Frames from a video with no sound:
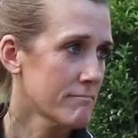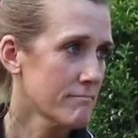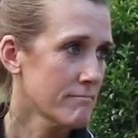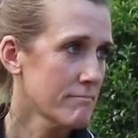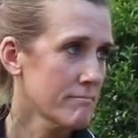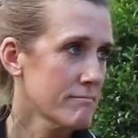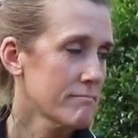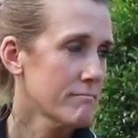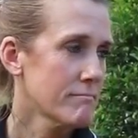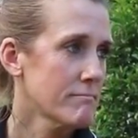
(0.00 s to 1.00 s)

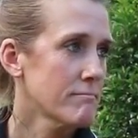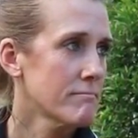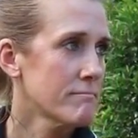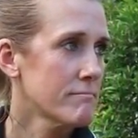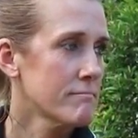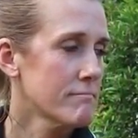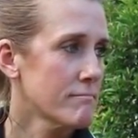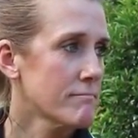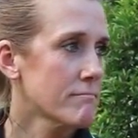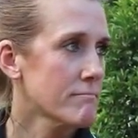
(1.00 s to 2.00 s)

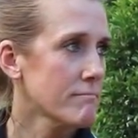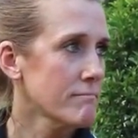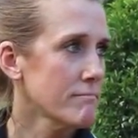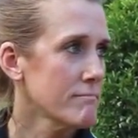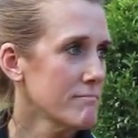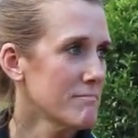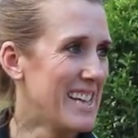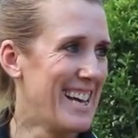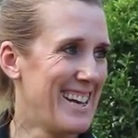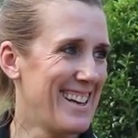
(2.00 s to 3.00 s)

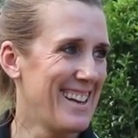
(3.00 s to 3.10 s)
The person shown says nothing.